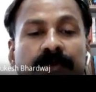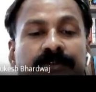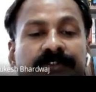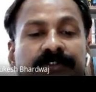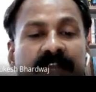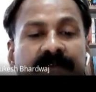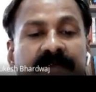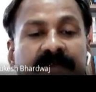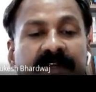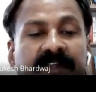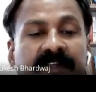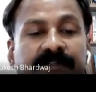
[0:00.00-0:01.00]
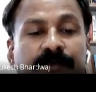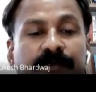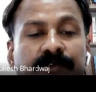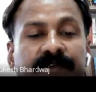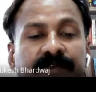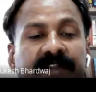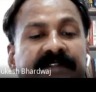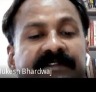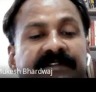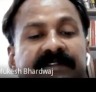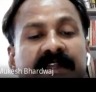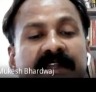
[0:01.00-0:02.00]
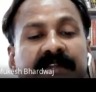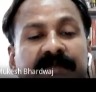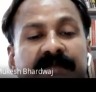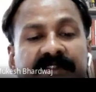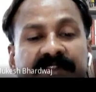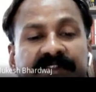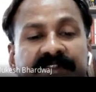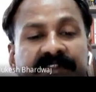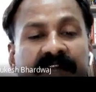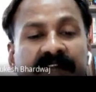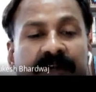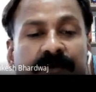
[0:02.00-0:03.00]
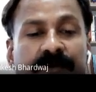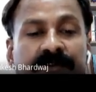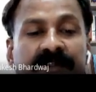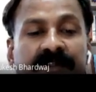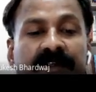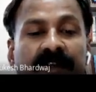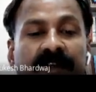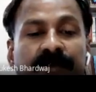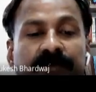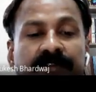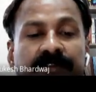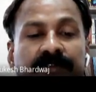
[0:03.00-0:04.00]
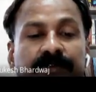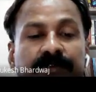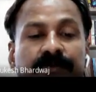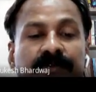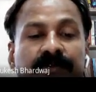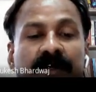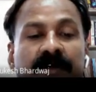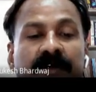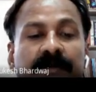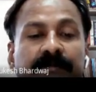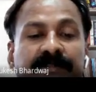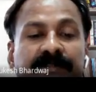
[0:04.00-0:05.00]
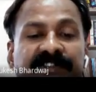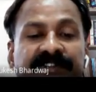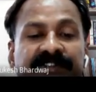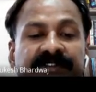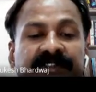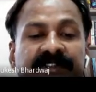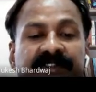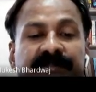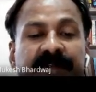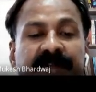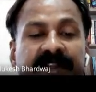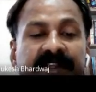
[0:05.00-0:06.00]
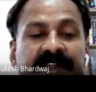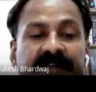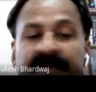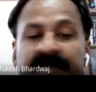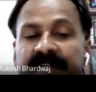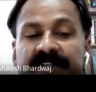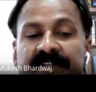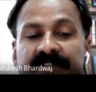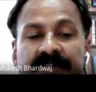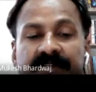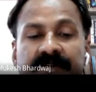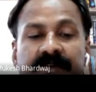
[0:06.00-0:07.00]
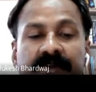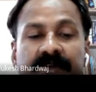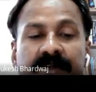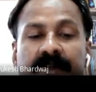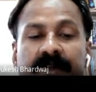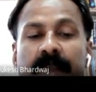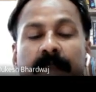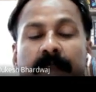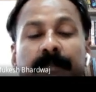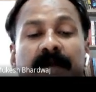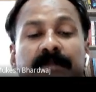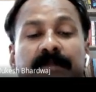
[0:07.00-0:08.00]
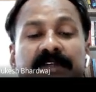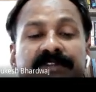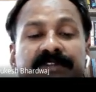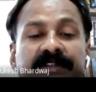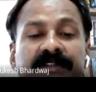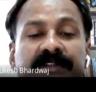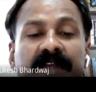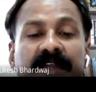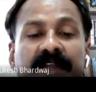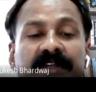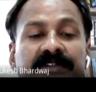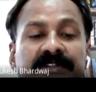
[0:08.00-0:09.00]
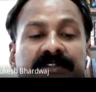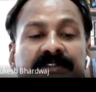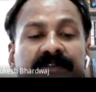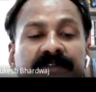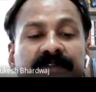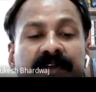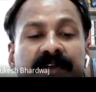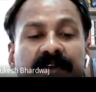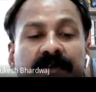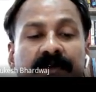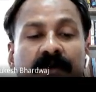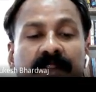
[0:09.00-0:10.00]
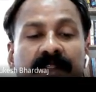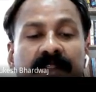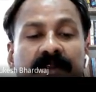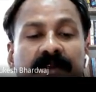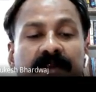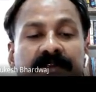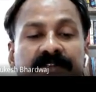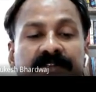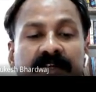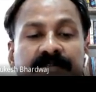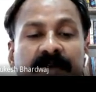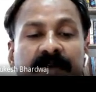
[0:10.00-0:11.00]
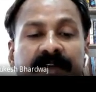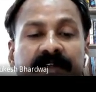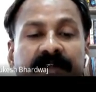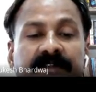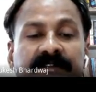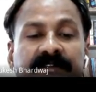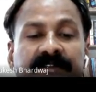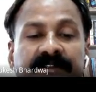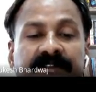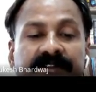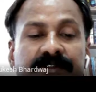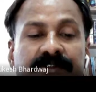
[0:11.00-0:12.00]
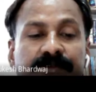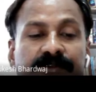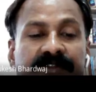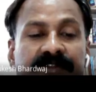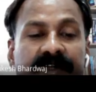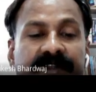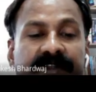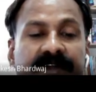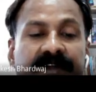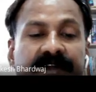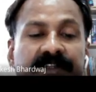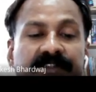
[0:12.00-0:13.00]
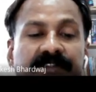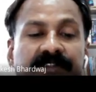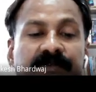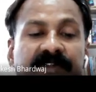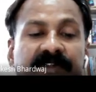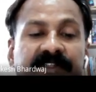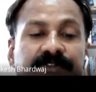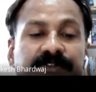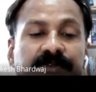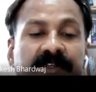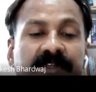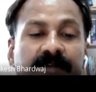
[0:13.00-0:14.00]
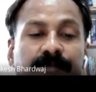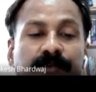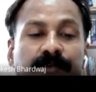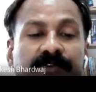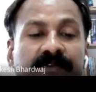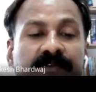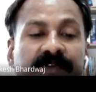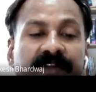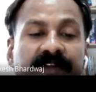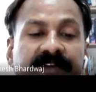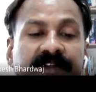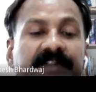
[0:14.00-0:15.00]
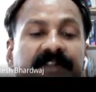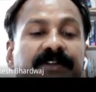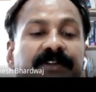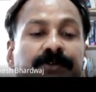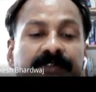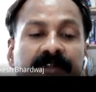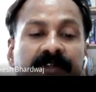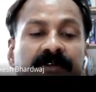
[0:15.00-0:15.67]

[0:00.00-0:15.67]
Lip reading: Chadwick exposed various elements such as hydrogen and nitrogen to the mysterious beryllium radiation, and by measuring the energies of the recalling charged particles, he deduced that the radiation was actually composed of electrically neutral